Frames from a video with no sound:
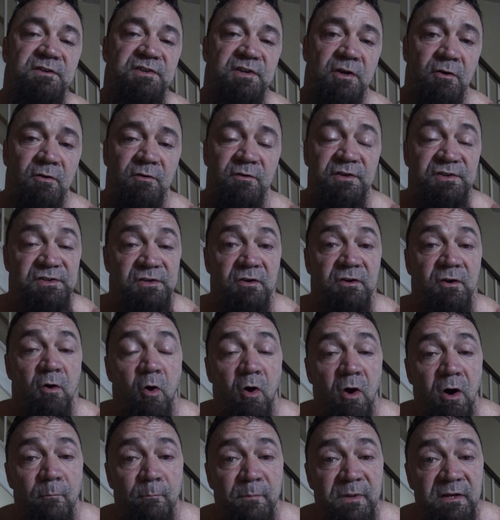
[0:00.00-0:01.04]
So is it going to
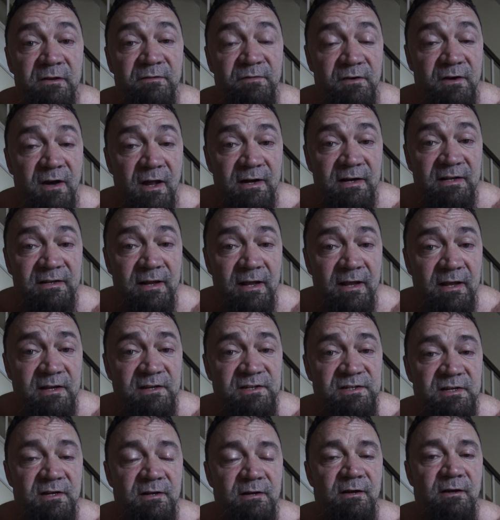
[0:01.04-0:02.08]
harm me for 90
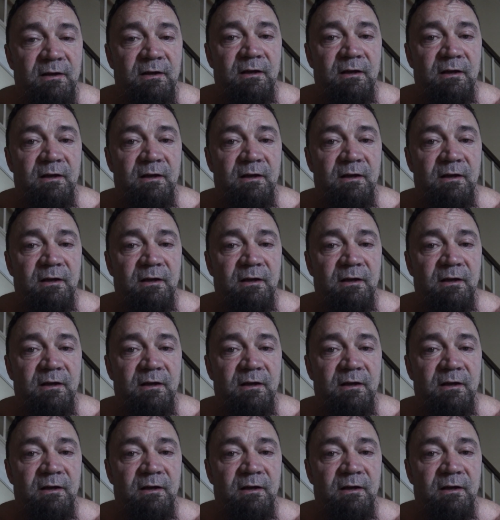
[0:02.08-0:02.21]
days